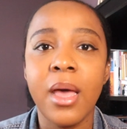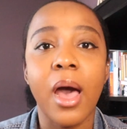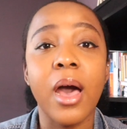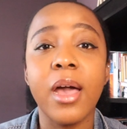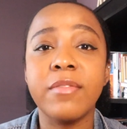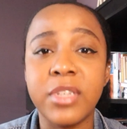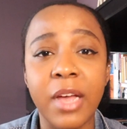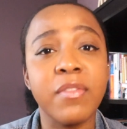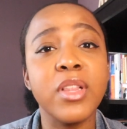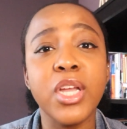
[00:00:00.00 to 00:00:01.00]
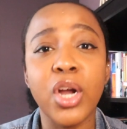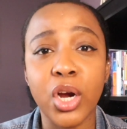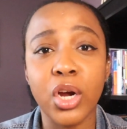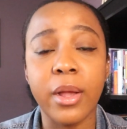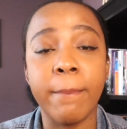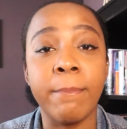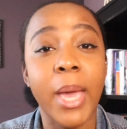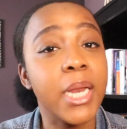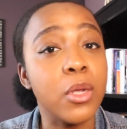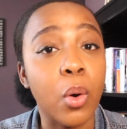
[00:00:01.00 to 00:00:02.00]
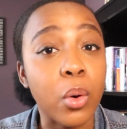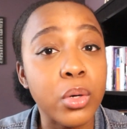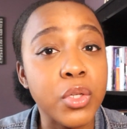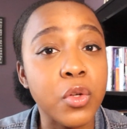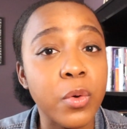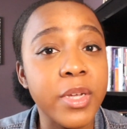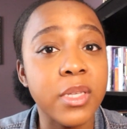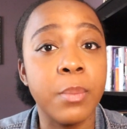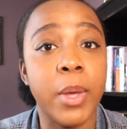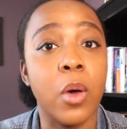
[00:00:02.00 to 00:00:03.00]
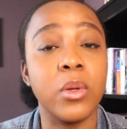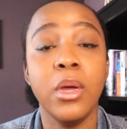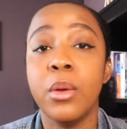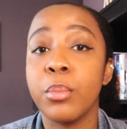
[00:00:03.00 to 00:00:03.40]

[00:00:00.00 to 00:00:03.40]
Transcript: I've definitely heard many horror stories about